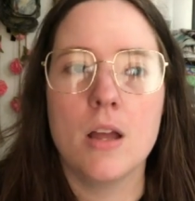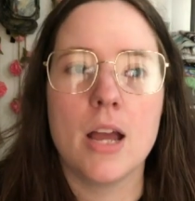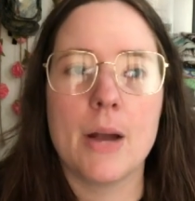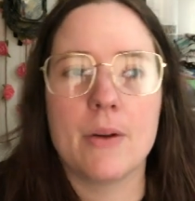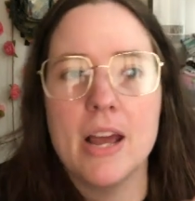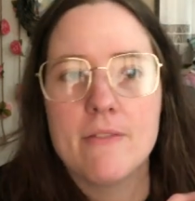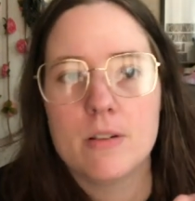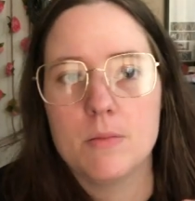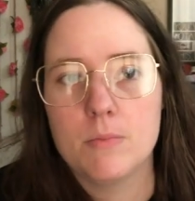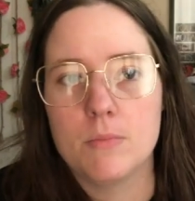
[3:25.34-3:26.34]
I would have
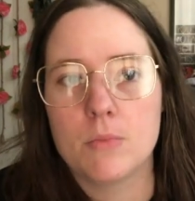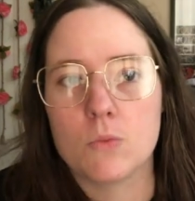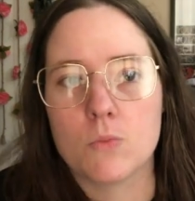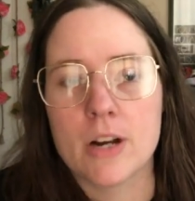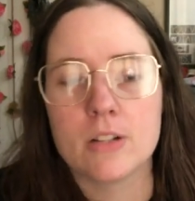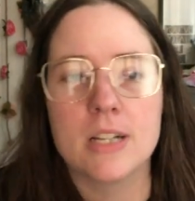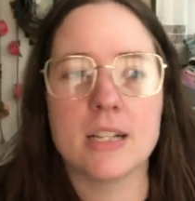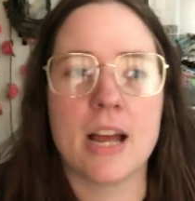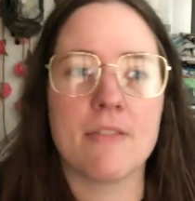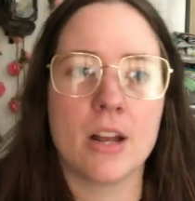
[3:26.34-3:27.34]
a regular size
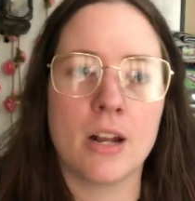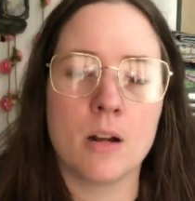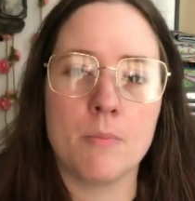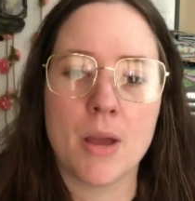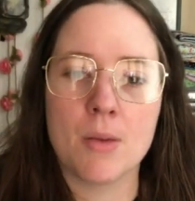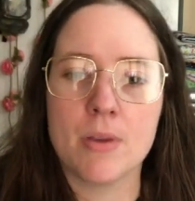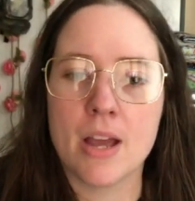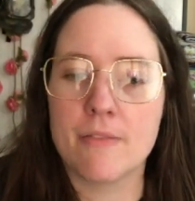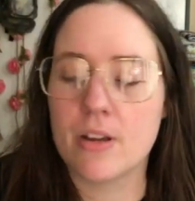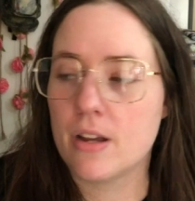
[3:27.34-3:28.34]
Afghan and a baby
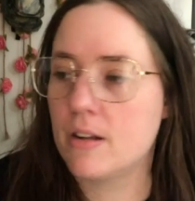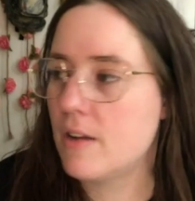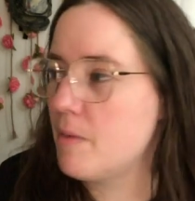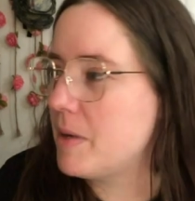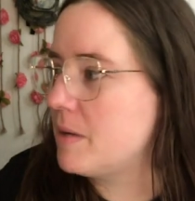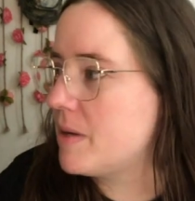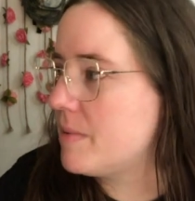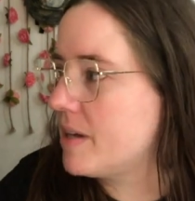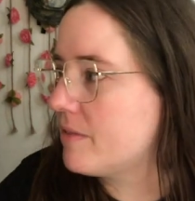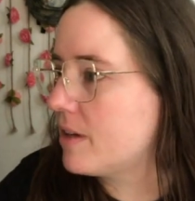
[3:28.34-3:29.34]
Afghan. Have I made a
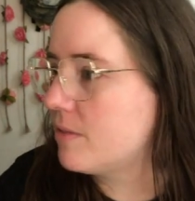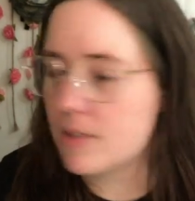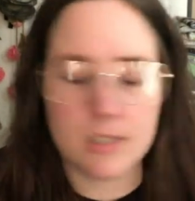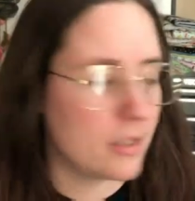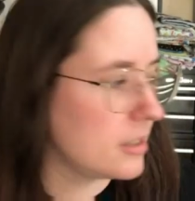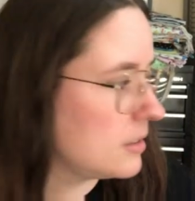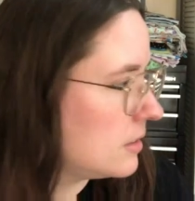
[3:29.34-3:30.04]
baby Afghan recently?